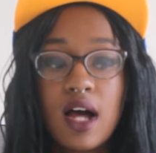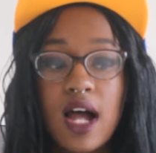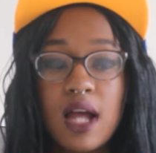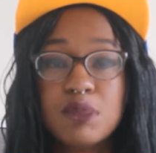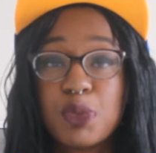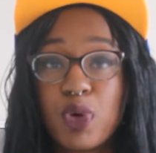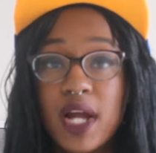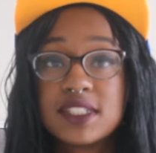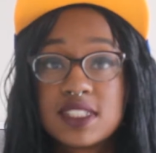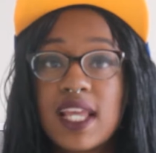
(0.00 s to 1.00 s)
I'm
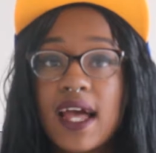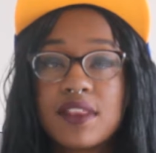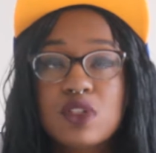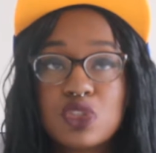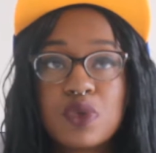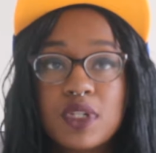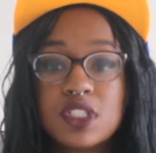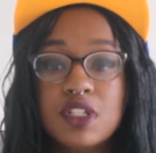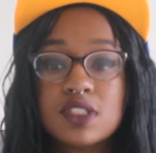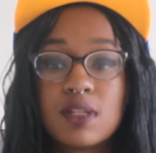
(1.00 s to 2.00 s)
depressed. Yeah, those are the
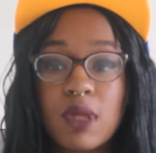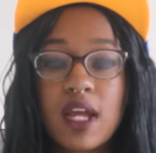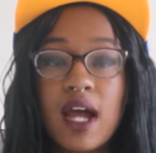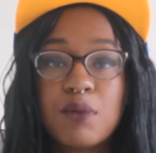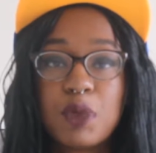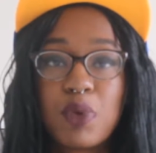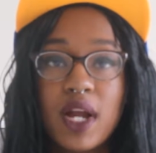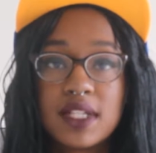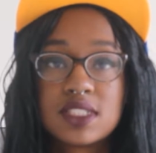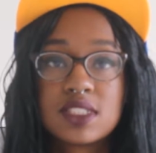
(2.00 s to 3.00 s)
words I used. I'm like, I'm
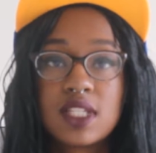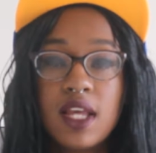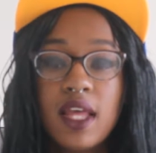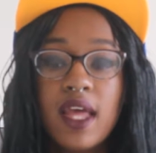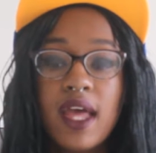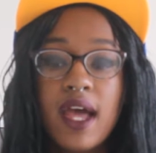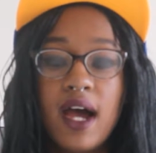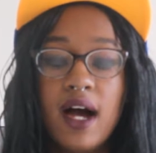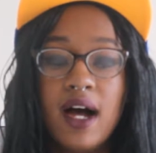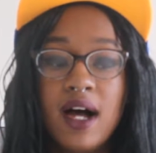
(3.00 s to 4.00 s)
depressed.
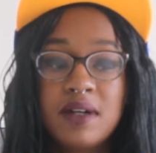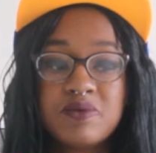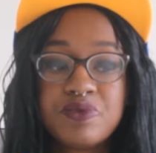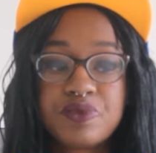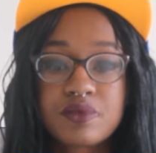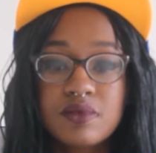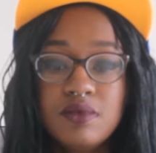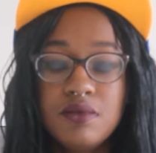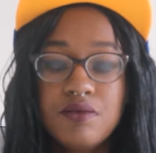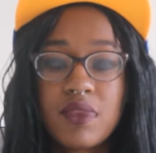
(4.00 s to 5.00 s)
I'm
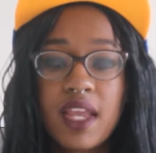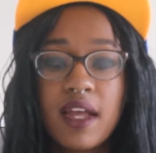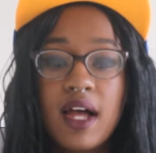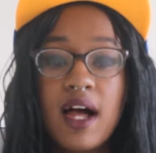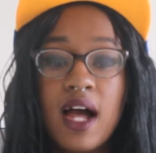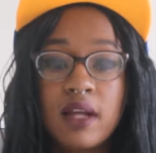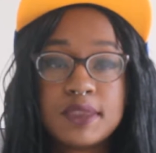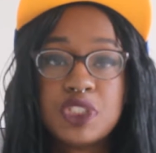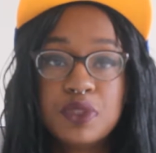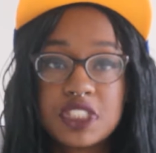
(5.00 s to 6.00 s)

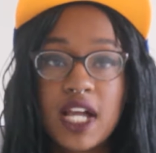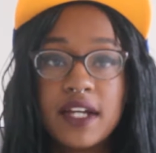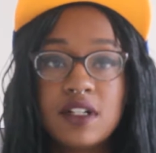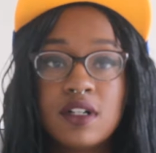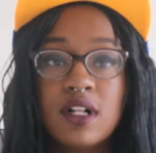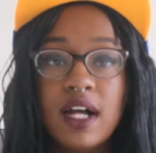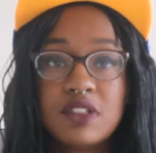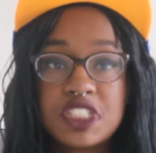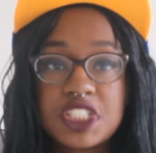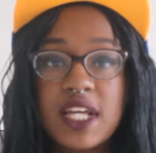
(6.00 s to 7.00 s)
suicidal. I
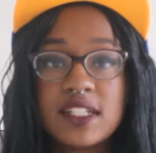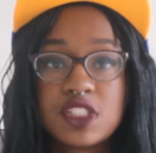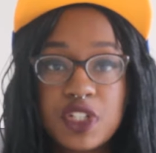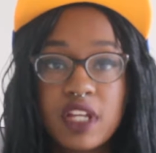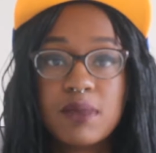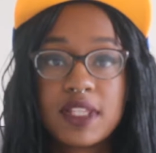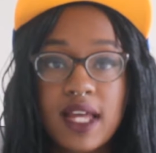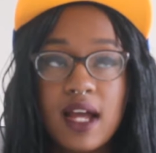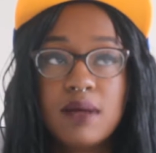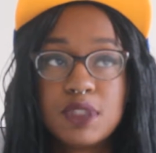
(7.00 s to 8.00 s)
was just answering him like
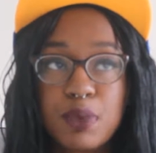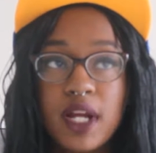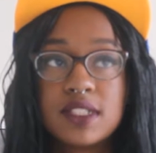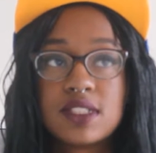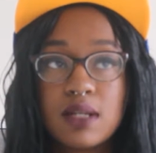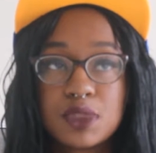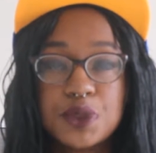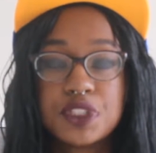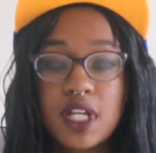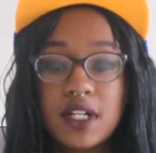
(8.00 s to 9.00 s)
that. I'm depressed. I'm
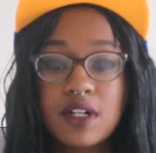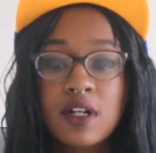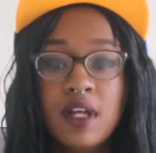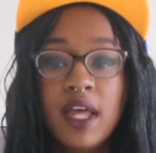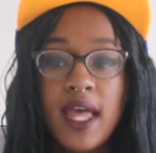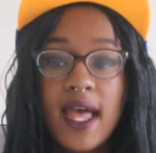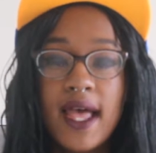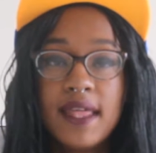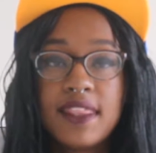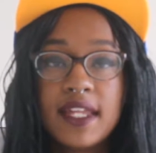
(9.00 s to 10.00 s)
suicidal.
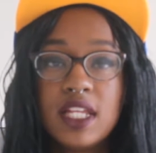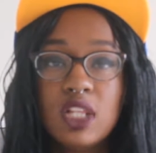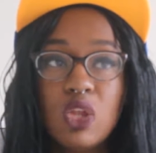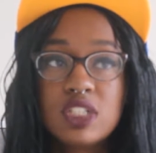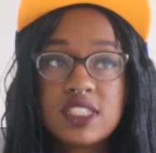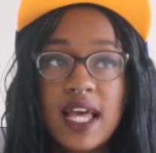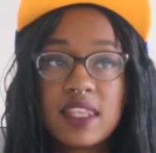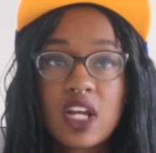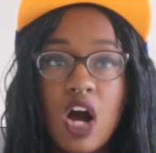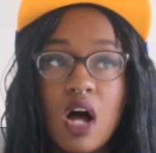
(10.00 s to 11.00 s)
And then he looks
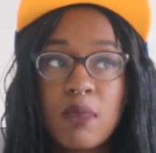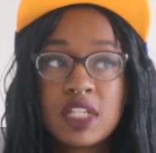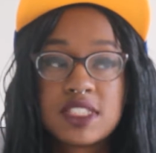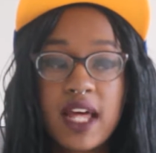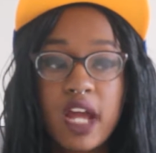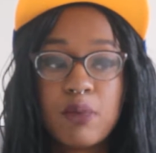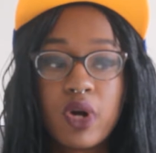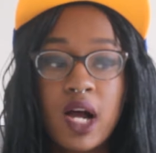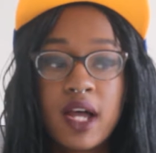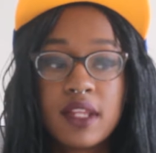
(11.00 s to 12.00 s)
at the comics that I
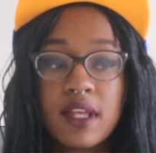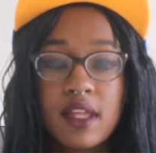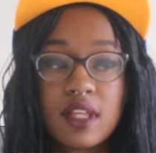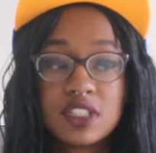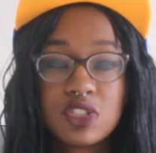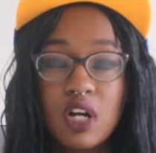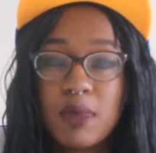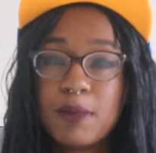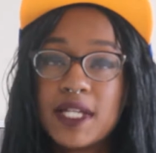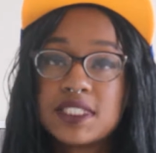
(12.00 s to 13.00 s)
brought, because they're on
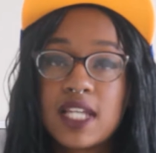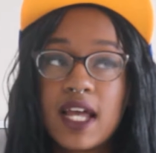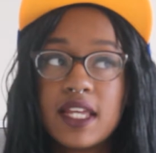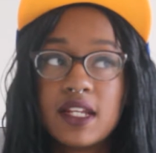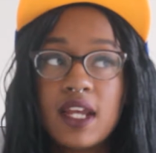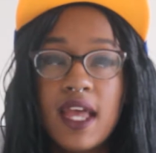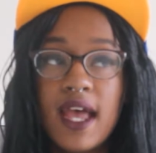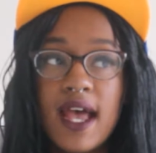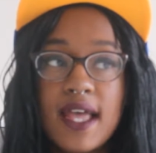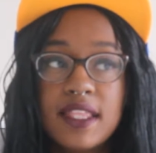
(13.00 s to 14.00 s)
my bedside,
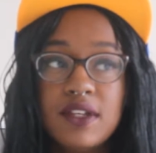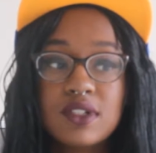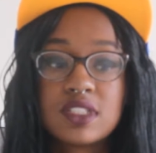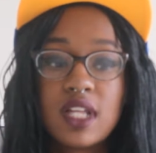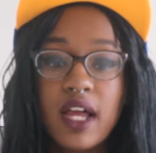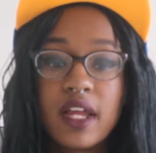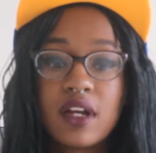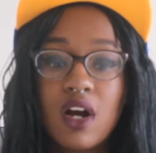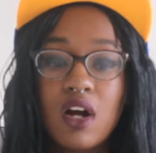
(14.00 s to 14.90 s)
and he was like,